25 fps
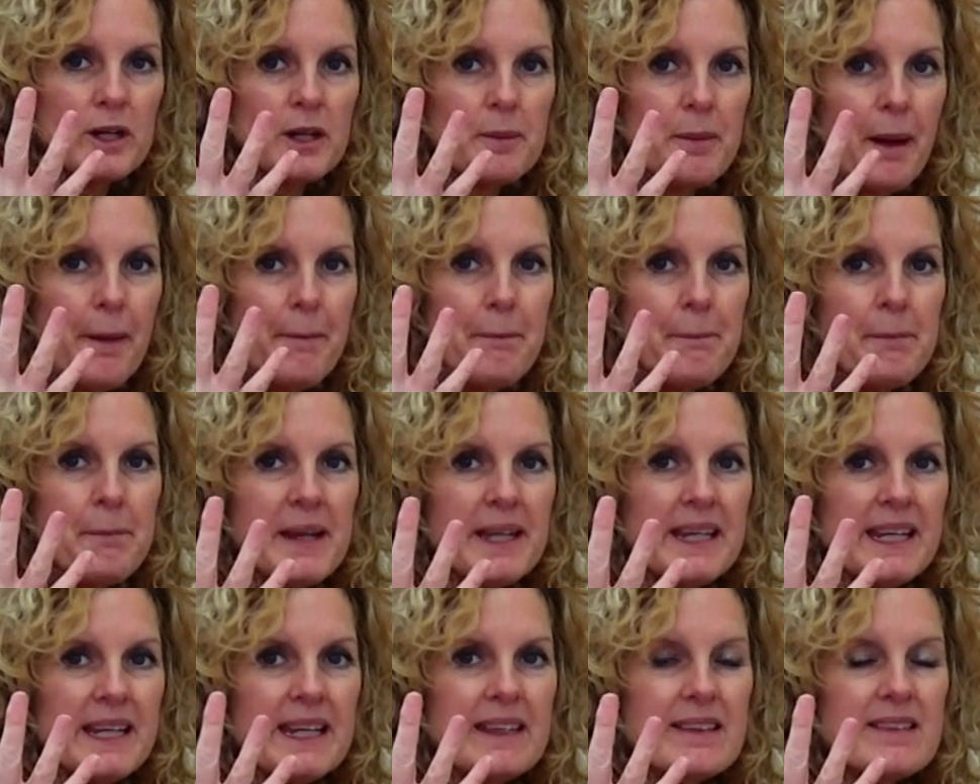about
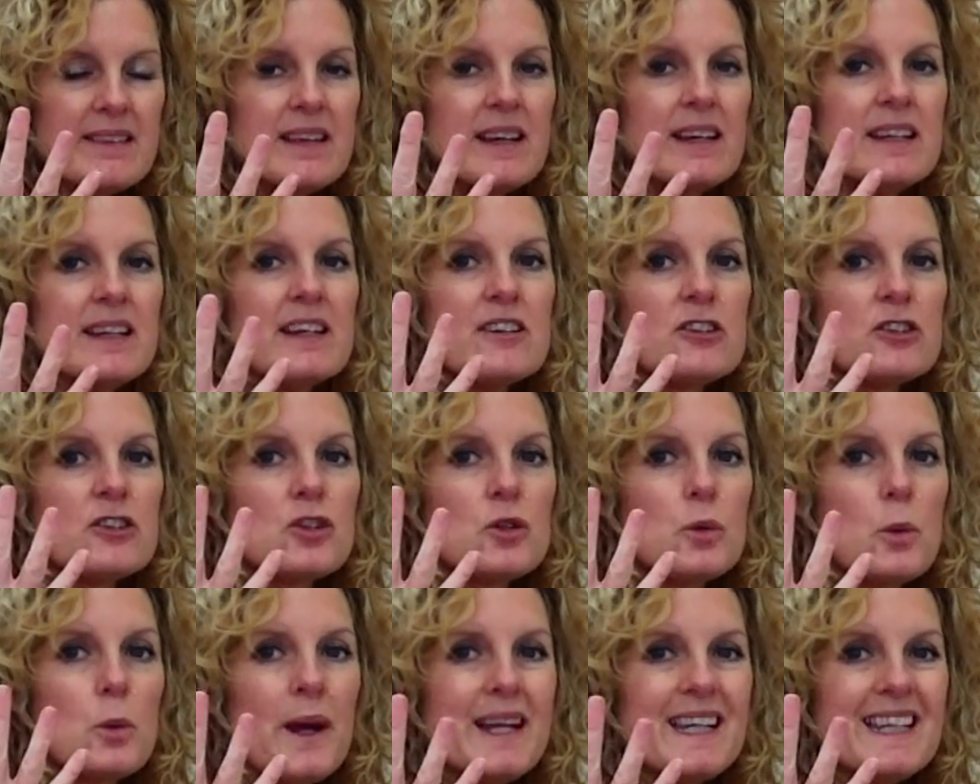minutes. There are
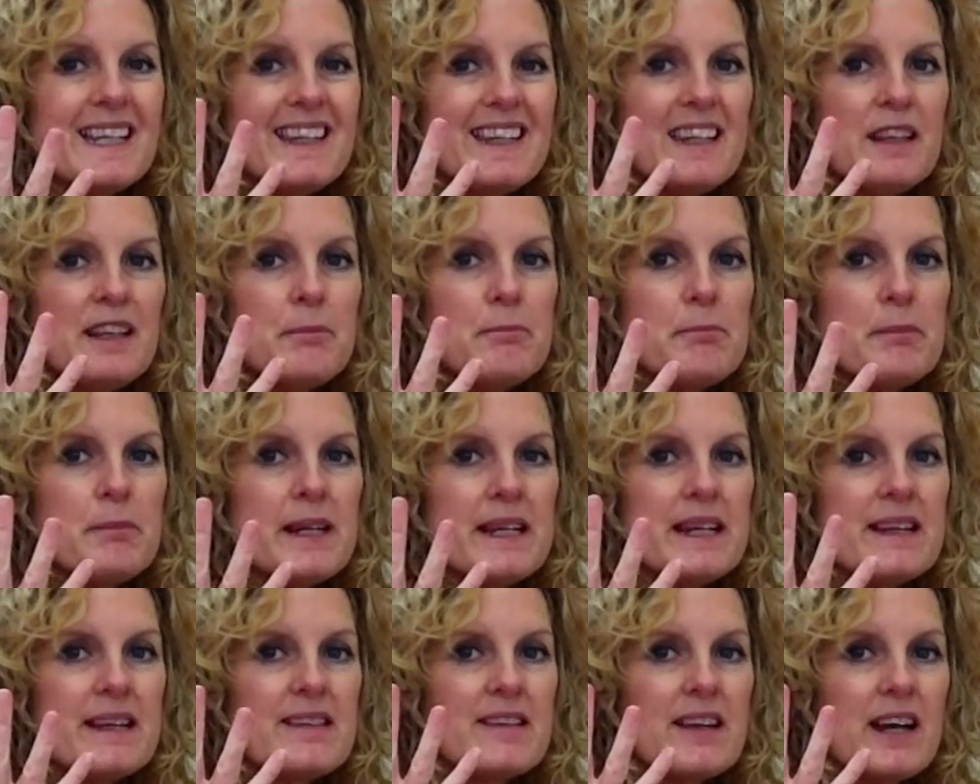20
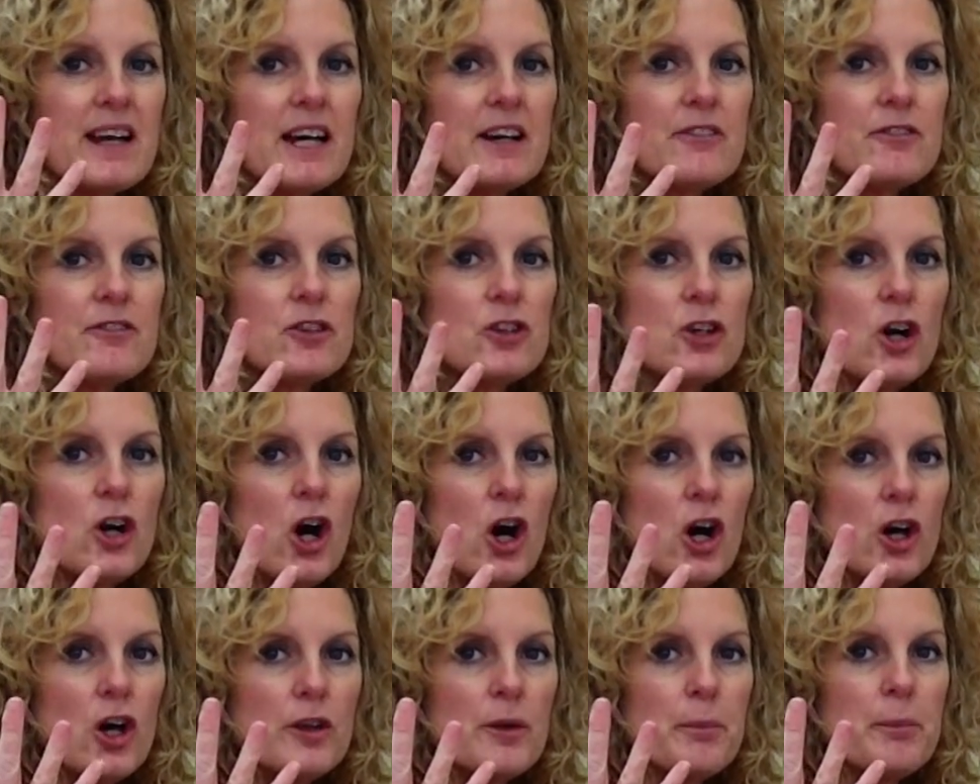minutes that have
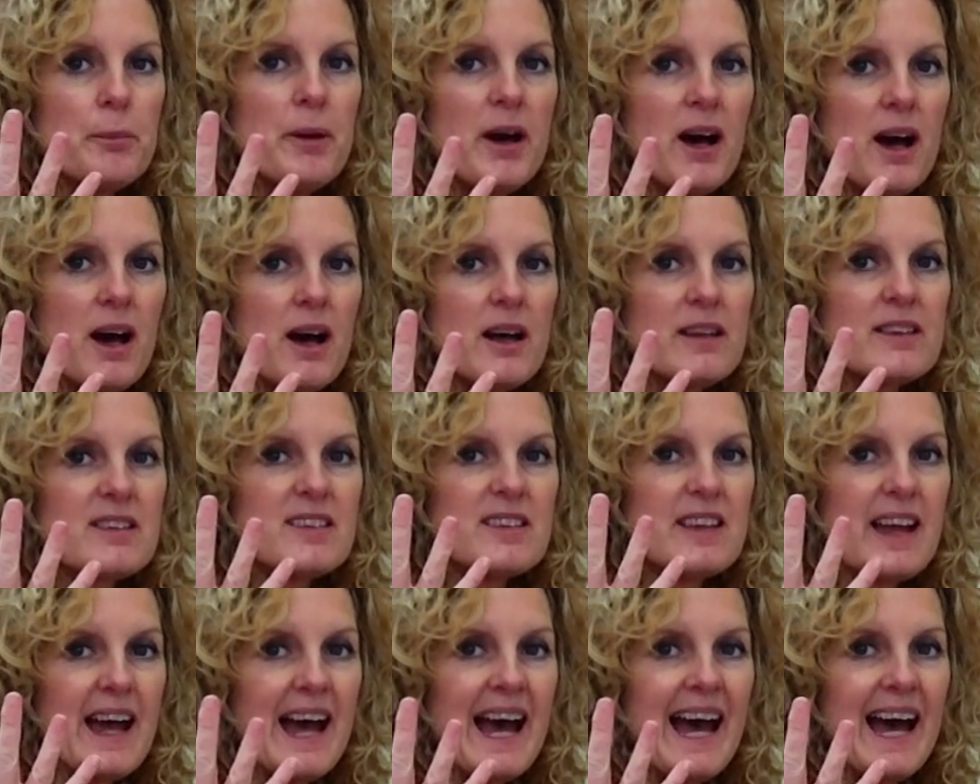gone
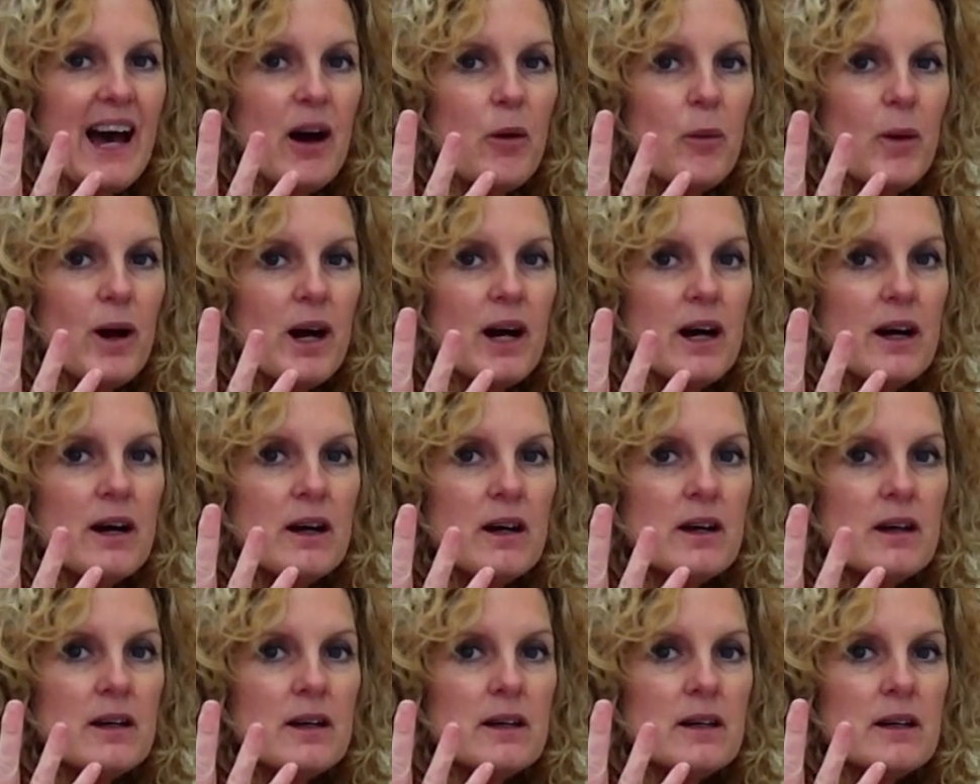past the hour.
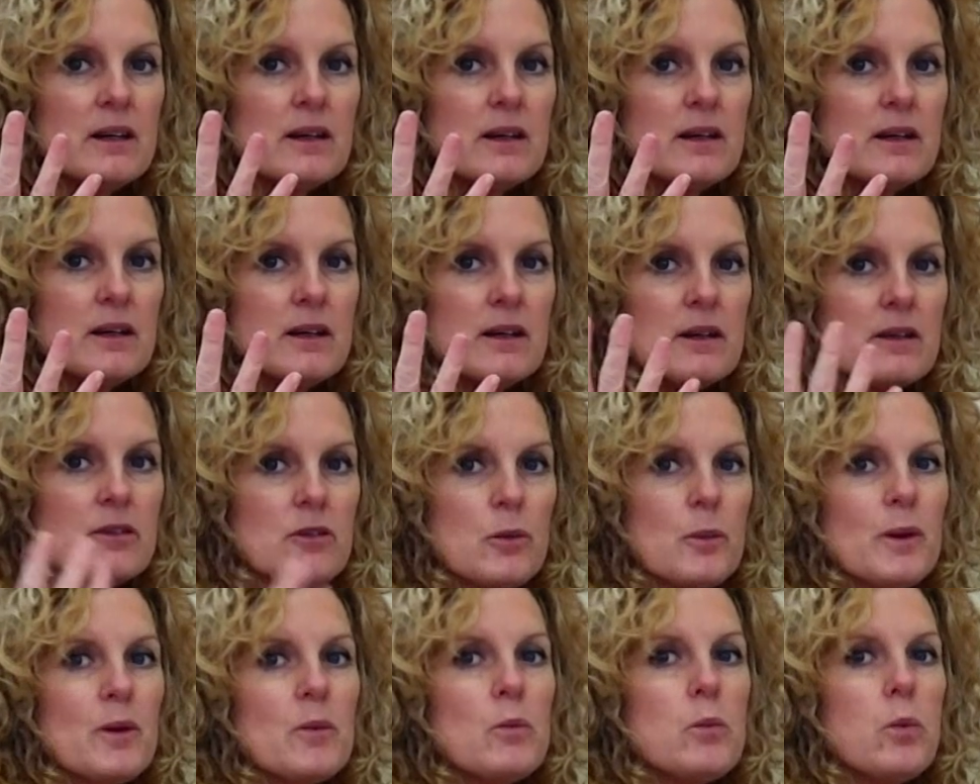
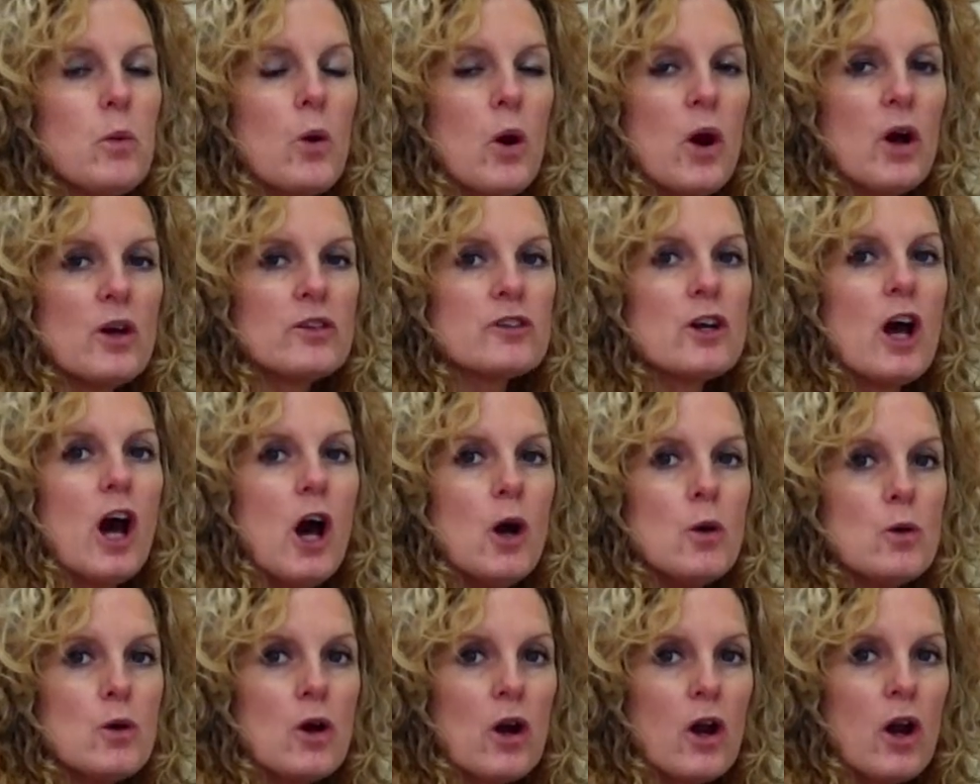So it was
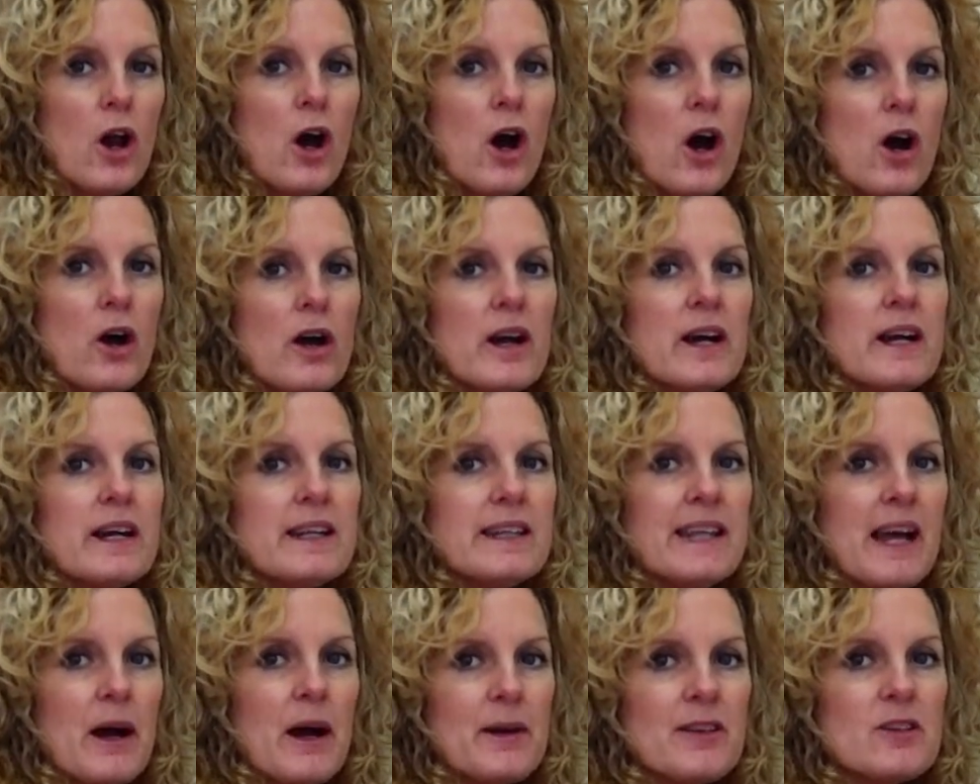
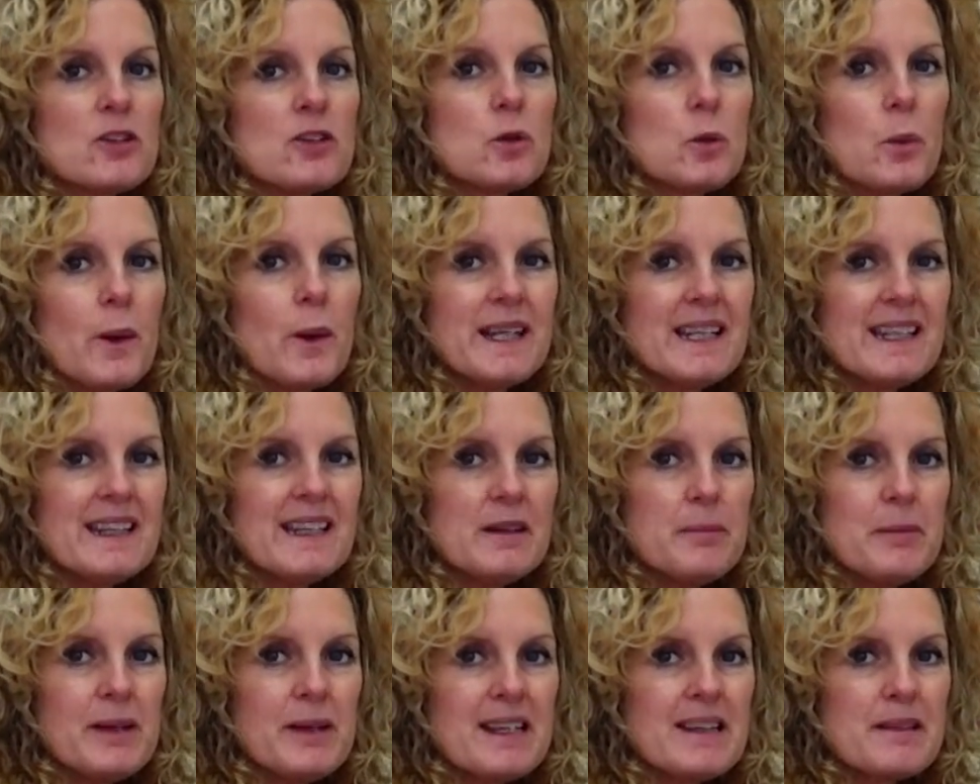o'clock, now it's
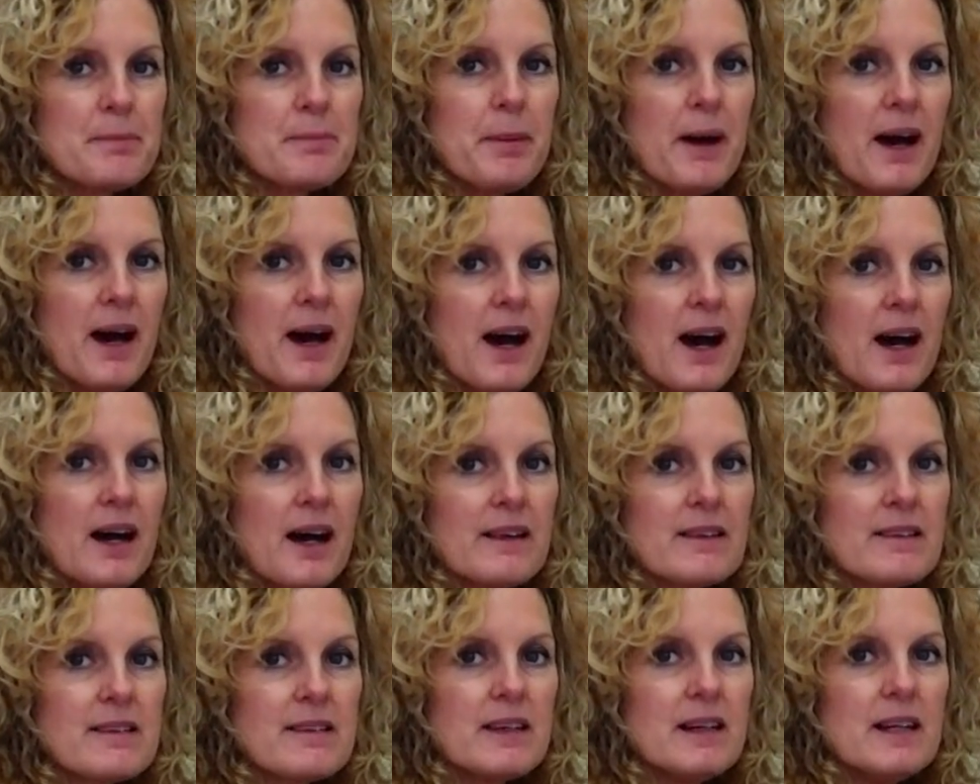20 minutes
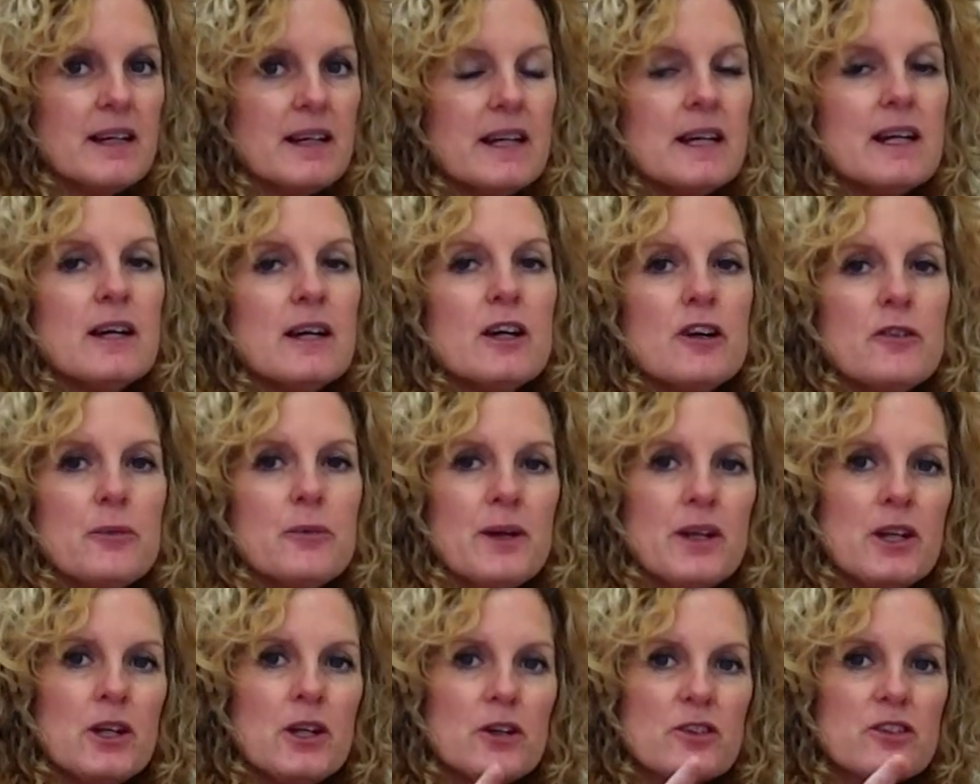past. If
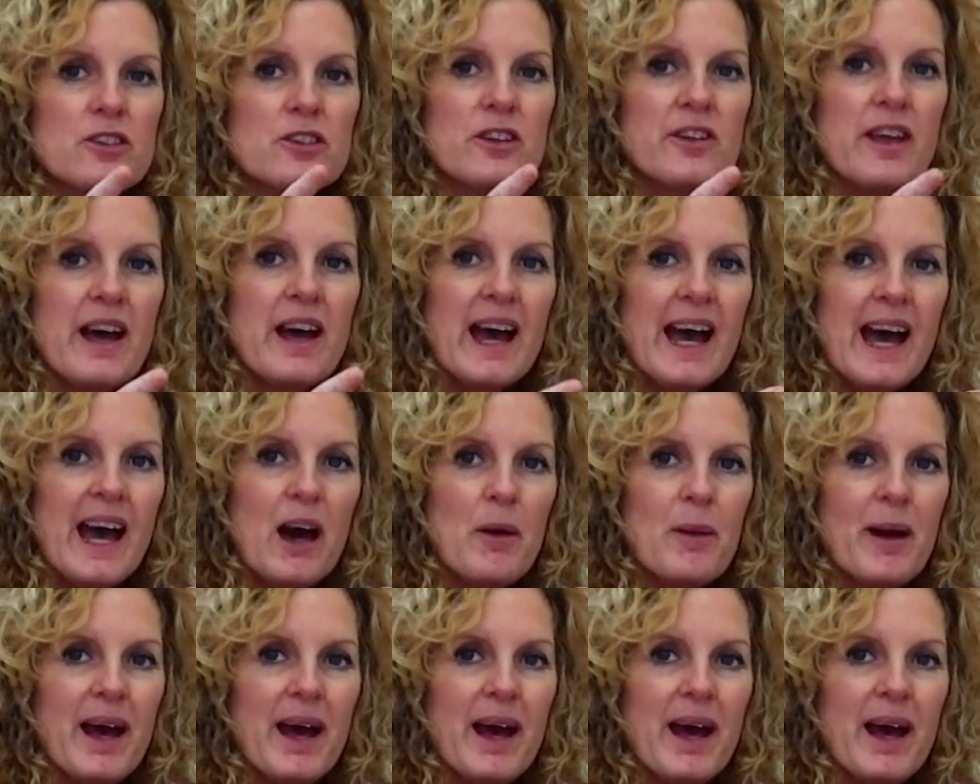we look to the hour